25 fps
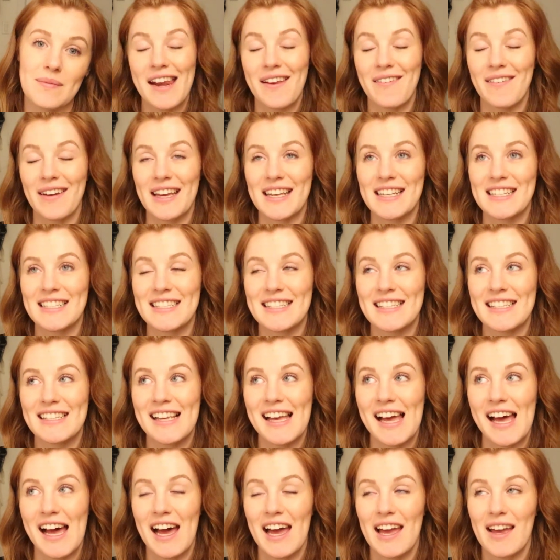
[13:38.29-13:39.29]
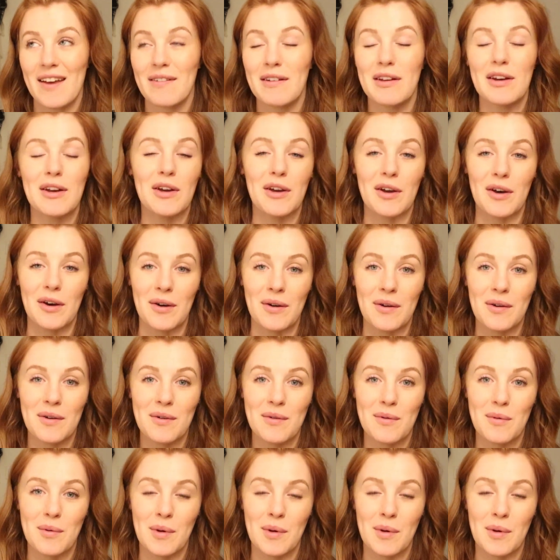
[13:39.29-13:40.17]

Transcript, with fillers: Anyways, I am gonna go.